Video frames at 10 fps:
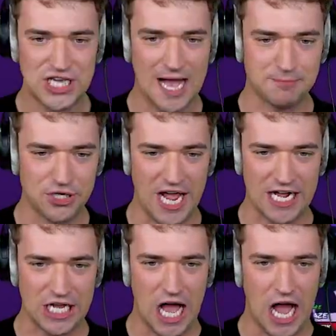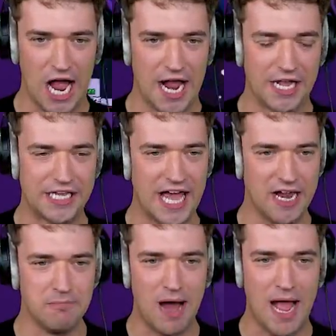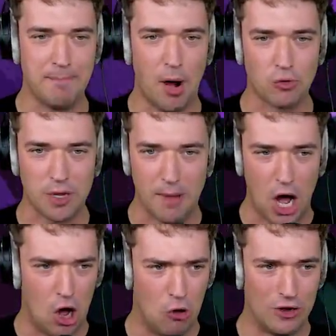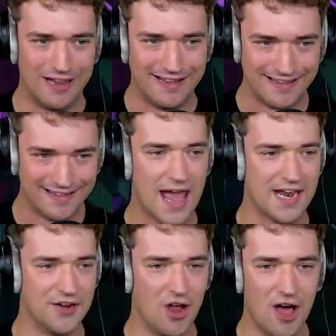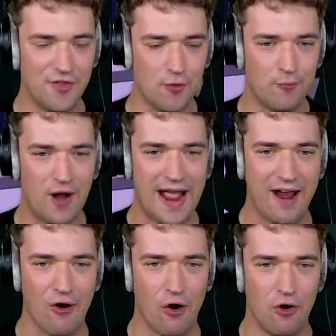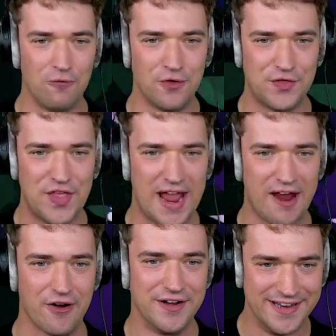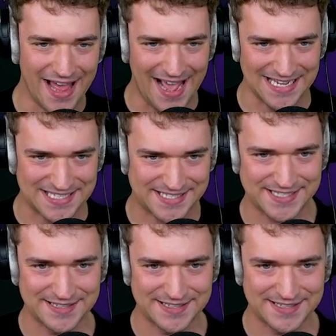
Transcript: Capture that guy. Get in my Pokeball. And another rare over there. Nice.